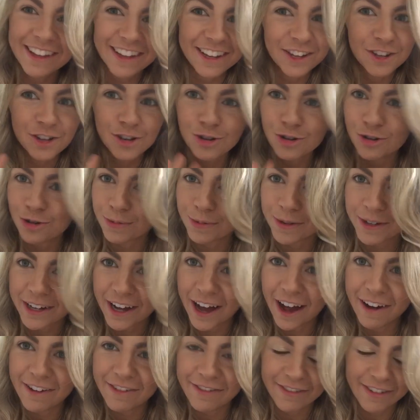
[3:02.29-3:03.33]
They're super
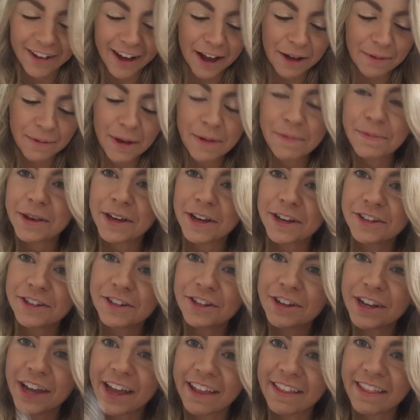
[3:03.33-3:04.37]
tough. And because
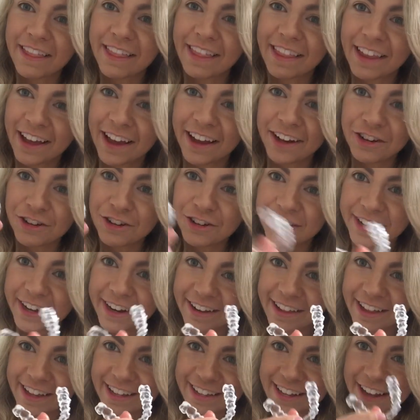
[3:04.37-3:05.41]
you get a new
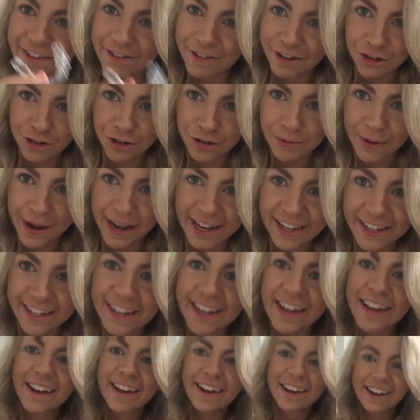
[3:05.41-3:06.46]
set of these every 2 weeks,
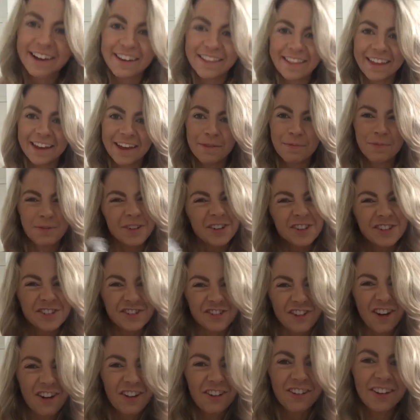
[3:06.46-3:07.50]
they're pretty
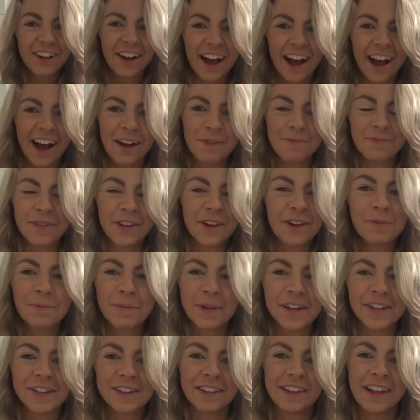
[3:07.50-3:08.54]
strong. They're not
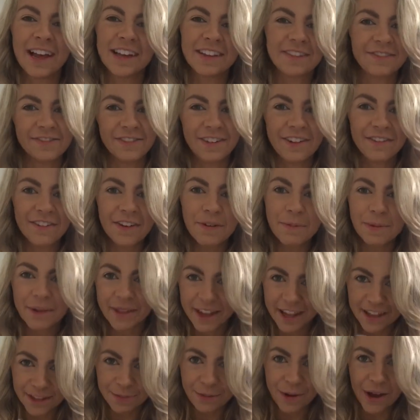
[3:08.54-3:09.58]
meant to last forever, but
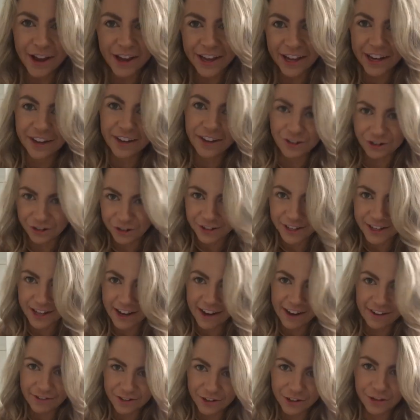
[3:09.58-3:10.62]
that's why you get a new
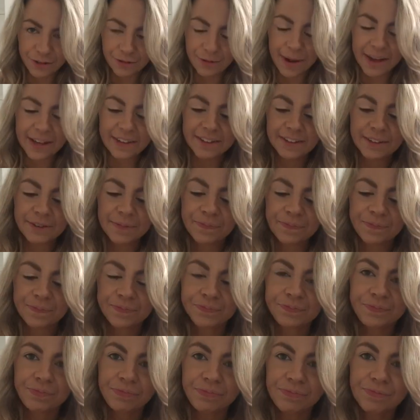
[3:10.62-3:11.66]
set every 2 weeks.
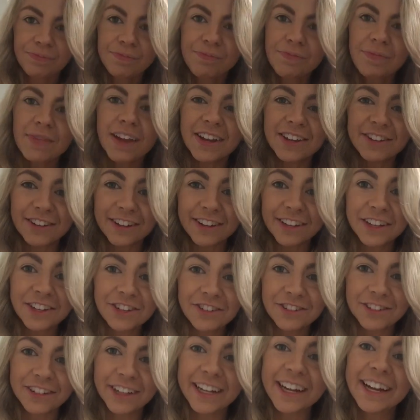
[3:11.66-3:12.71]
So
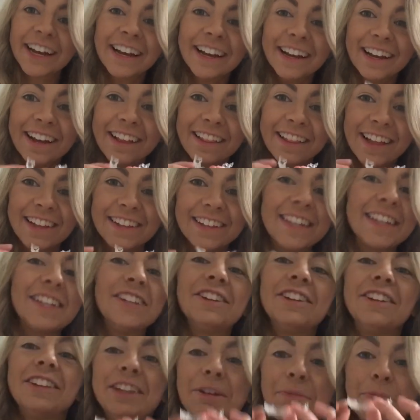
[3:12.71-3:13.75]
literally, that's how
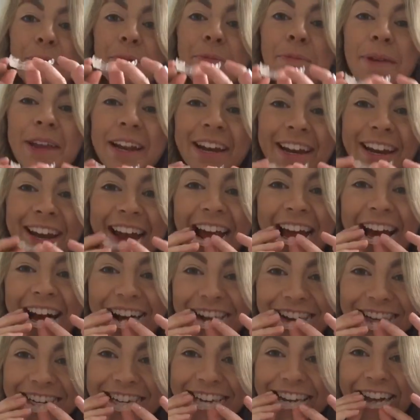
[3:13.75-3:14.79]
you clip them in and
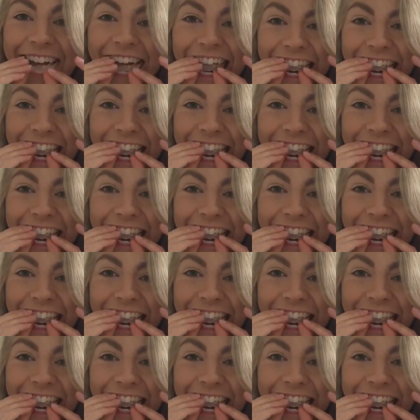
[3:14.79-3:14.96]
out.